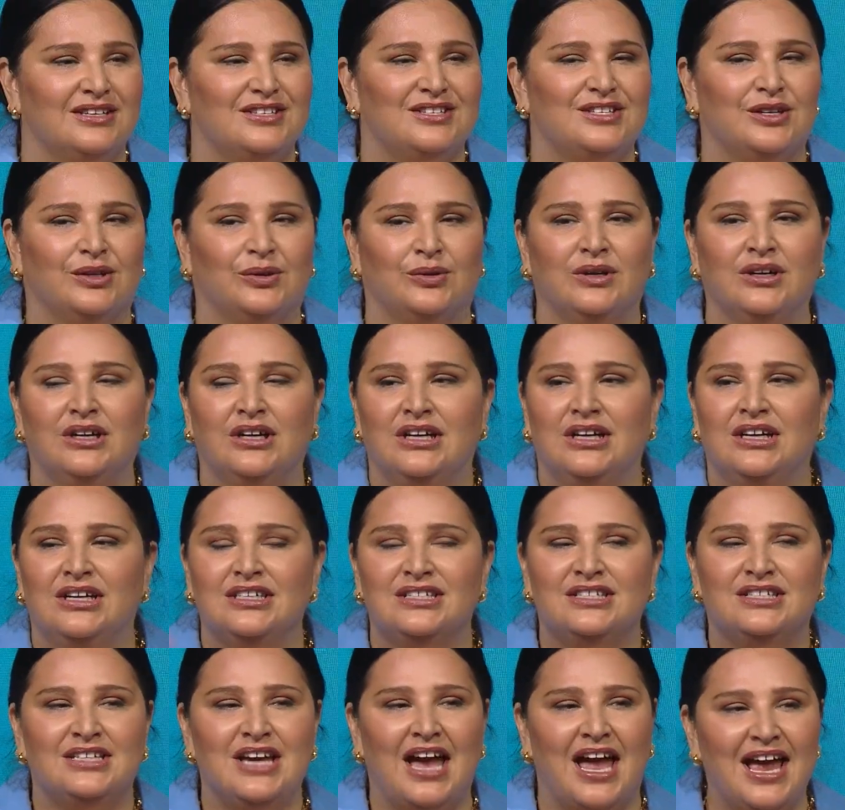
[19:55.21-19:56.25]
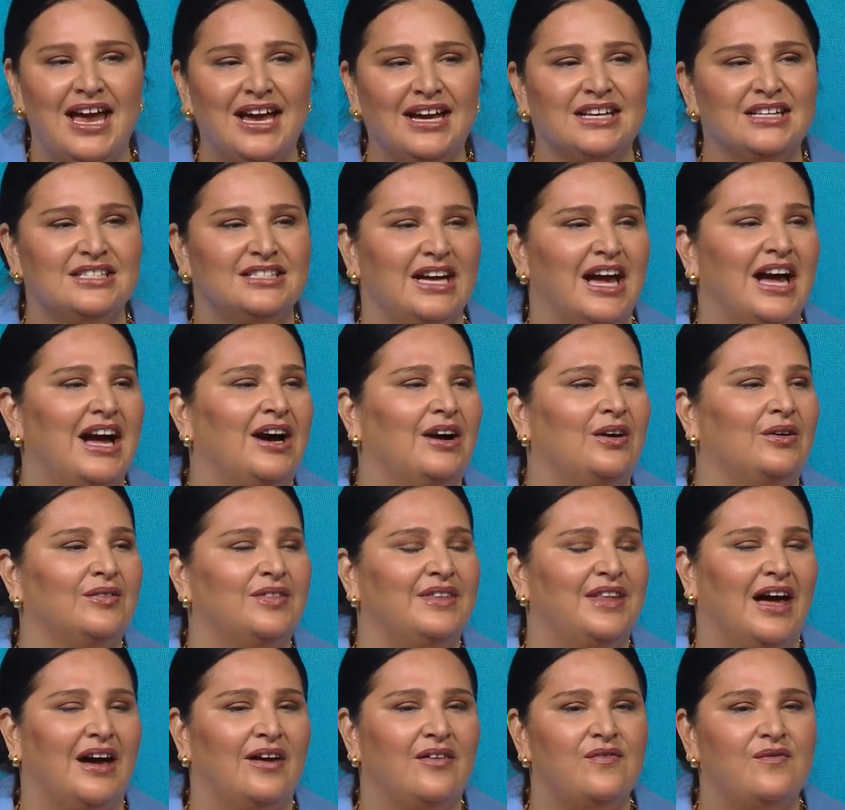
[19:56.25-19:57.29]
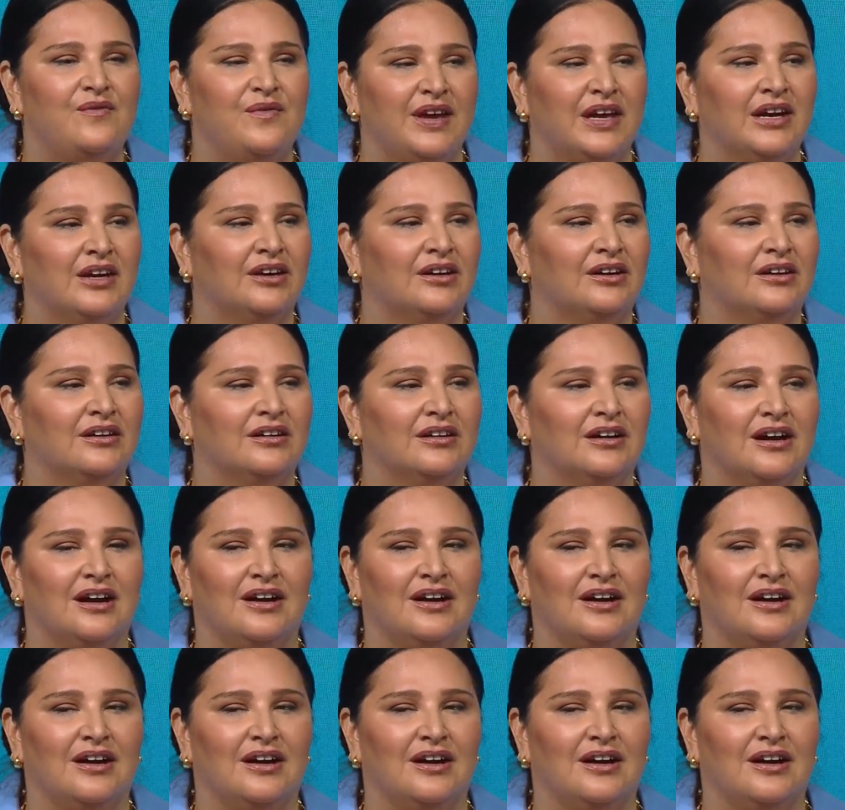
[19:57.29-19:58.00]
So take down that fear